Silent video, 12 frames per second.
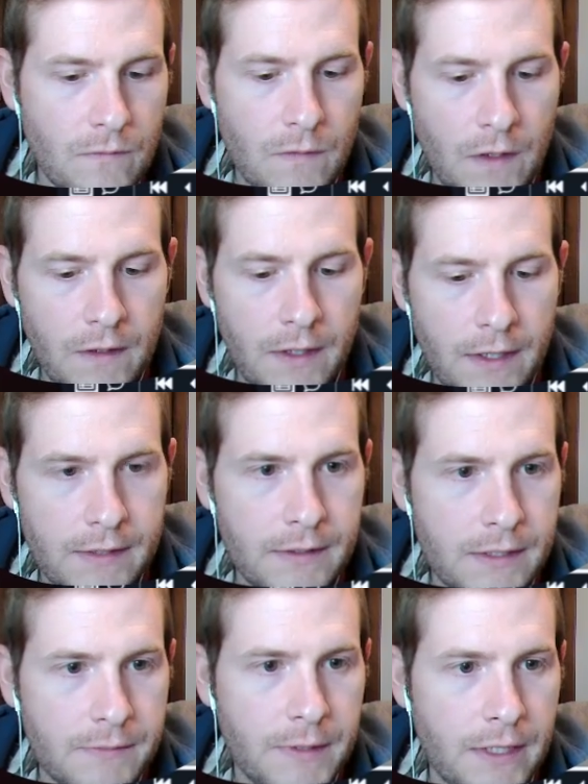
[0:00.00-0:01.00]
It
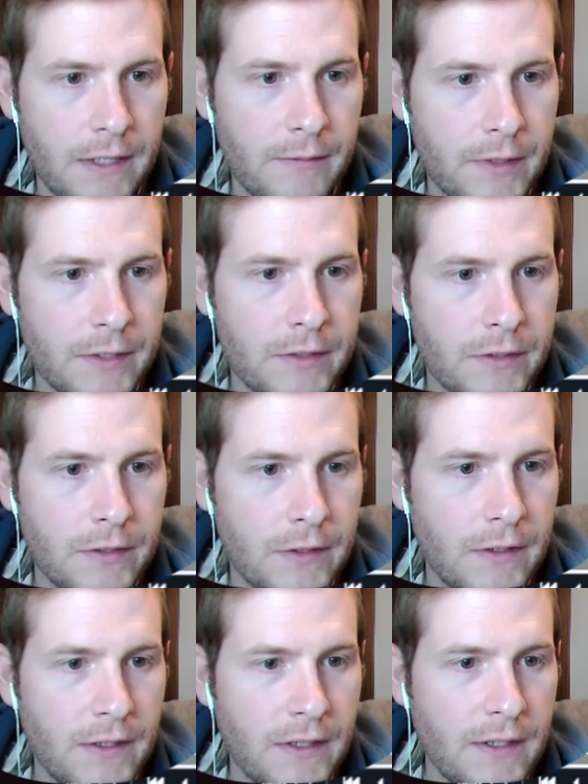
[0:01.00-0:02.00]
needs to be damage.
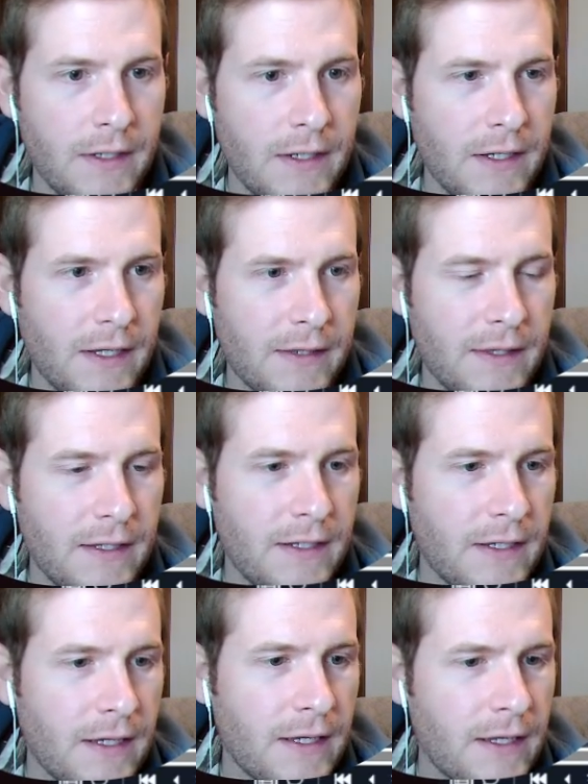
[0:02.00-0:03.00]
I think
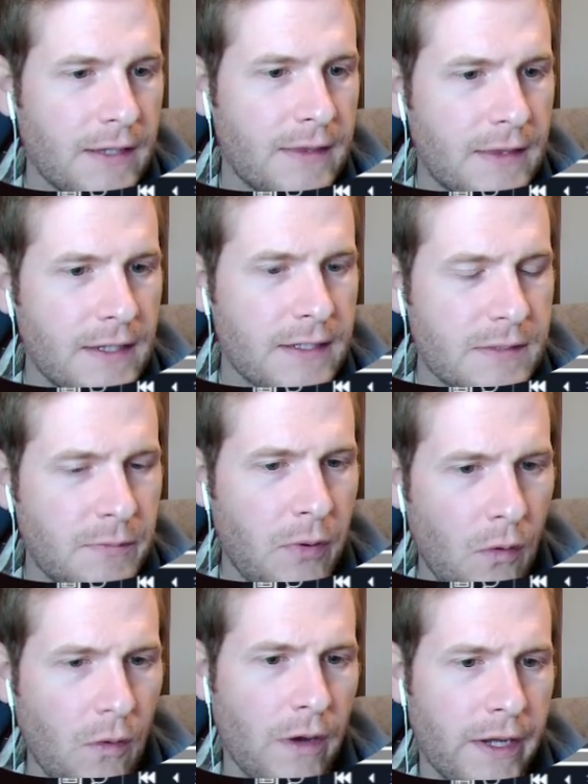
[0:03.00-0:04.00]
at this
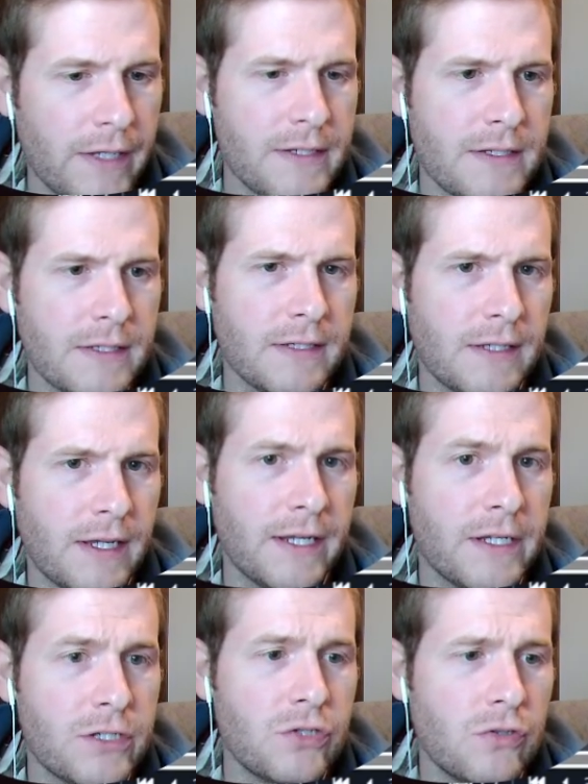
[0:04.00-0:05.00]
point, I
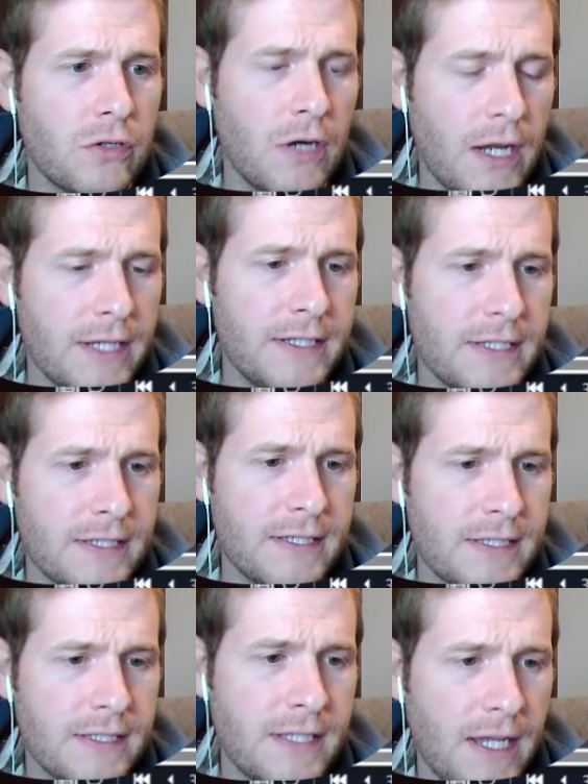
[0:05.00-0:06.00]
can try to
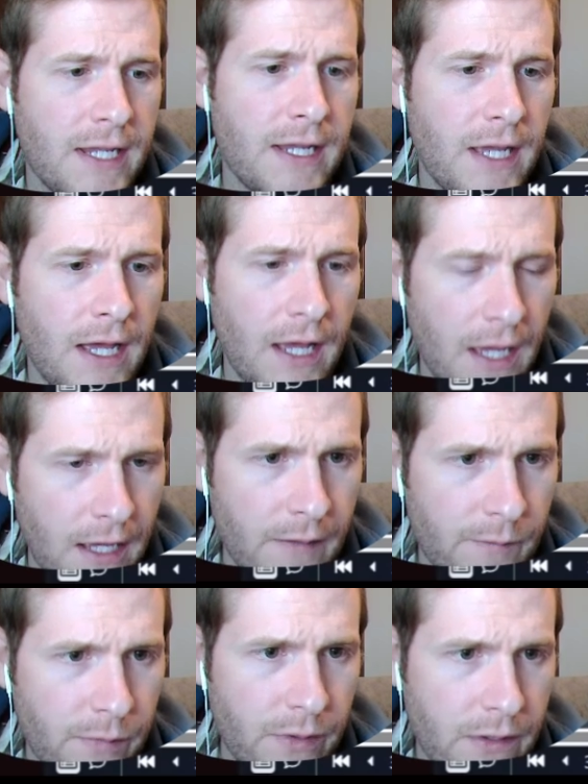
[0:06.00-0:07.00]
stay up.
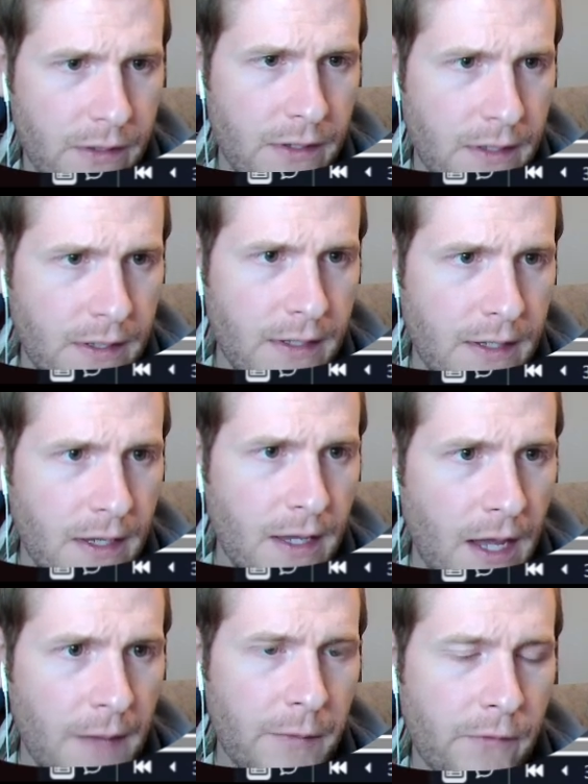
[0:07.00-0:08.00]

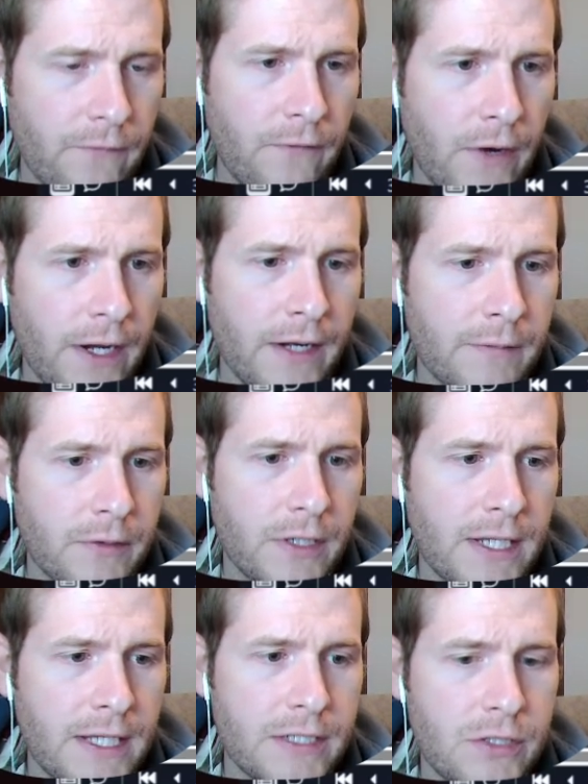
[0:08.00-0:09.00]
I'm afraid I'm going
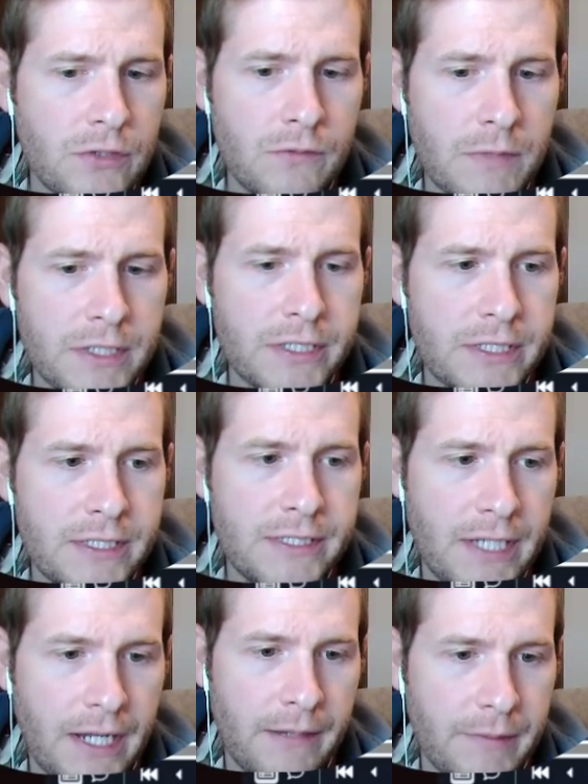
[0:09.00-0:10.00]
to get too much
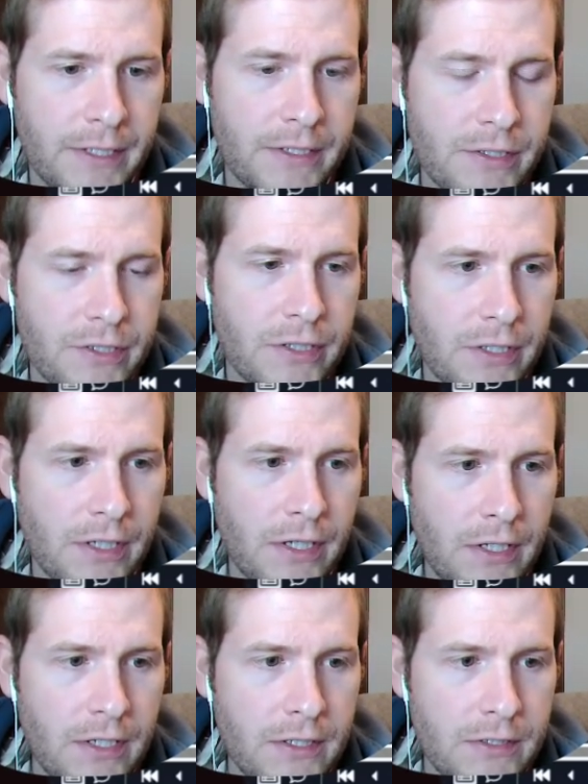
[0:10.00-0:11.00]
damage.
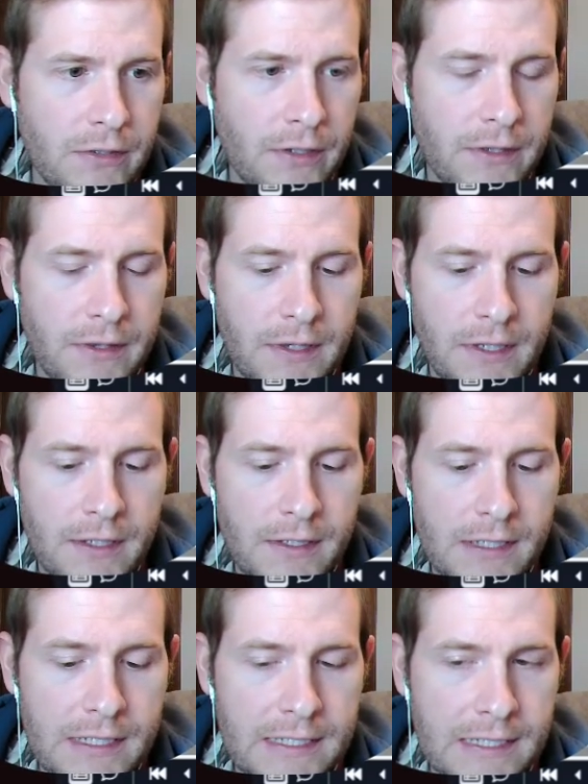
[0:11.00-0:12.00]
So I
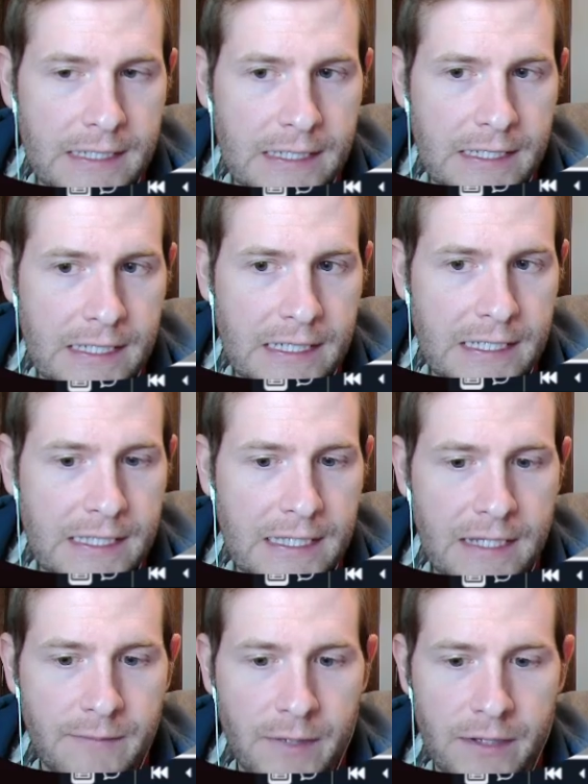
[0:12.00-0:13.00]
think
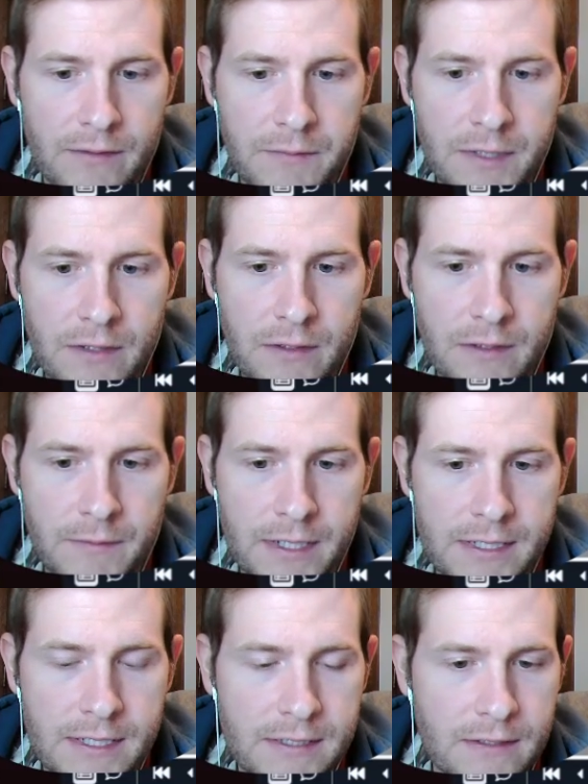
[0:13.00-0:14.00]
I might. Let me look at my
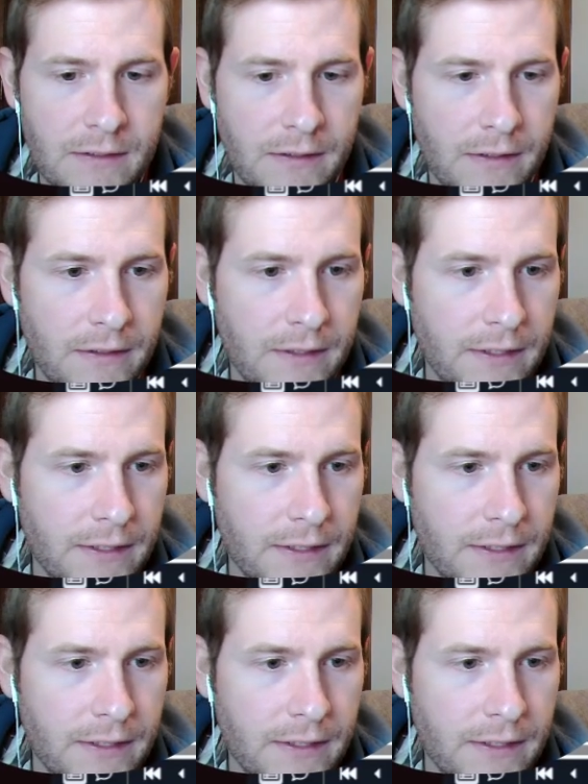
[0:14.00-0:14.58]
discard.